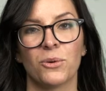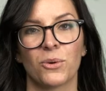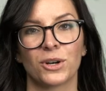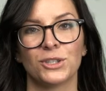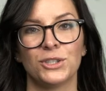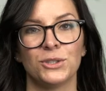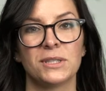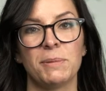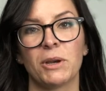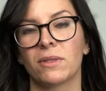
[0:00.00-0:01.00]
in order to
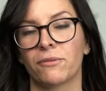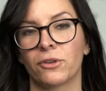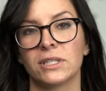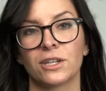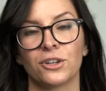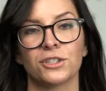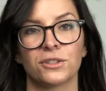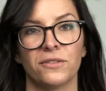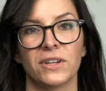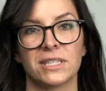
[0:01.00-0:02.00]
speak with a forensic nurse
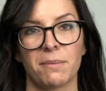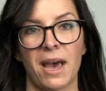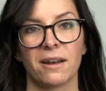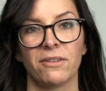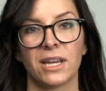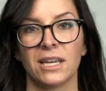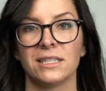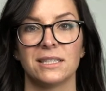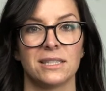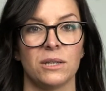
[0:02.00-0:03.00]
or a victim
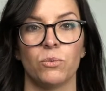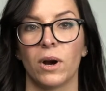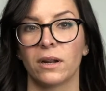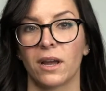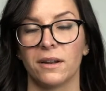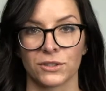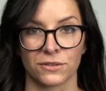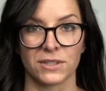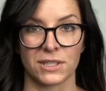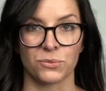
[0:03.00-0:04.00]
advocate to see what kind of
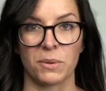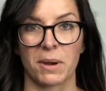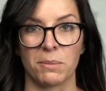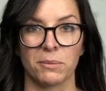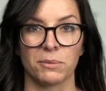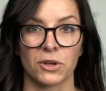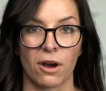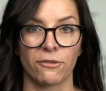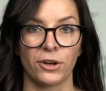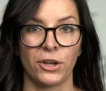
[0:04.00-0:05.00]
services we might be able to
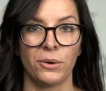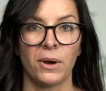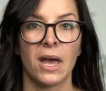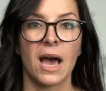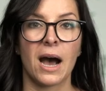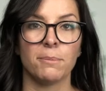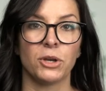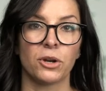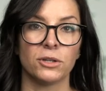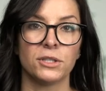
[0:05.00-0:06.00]
offer you.
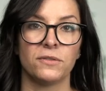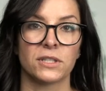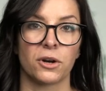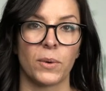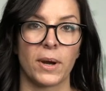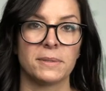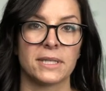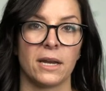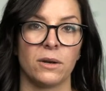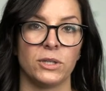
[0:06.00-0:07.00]
You can also visit our
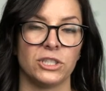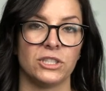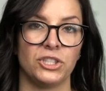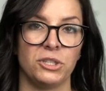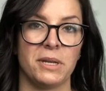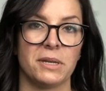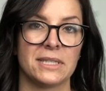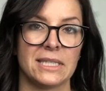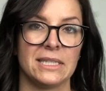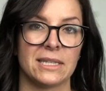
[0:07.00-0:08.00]
website, which is
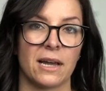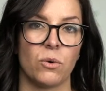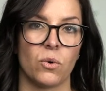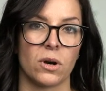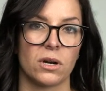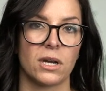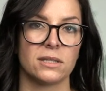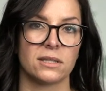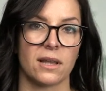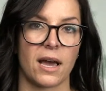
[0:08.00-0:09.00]

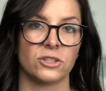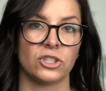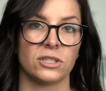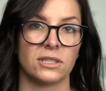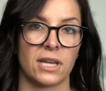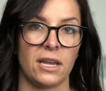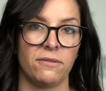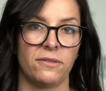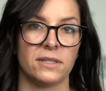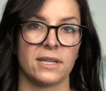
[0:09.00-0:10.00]

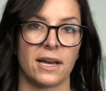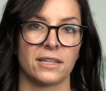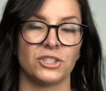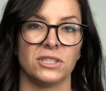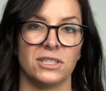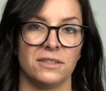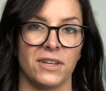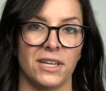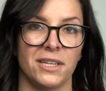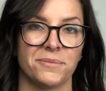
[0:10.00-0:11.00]

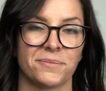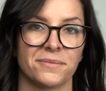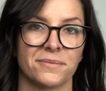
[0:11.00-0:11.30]
gbmc.org/safe-dv.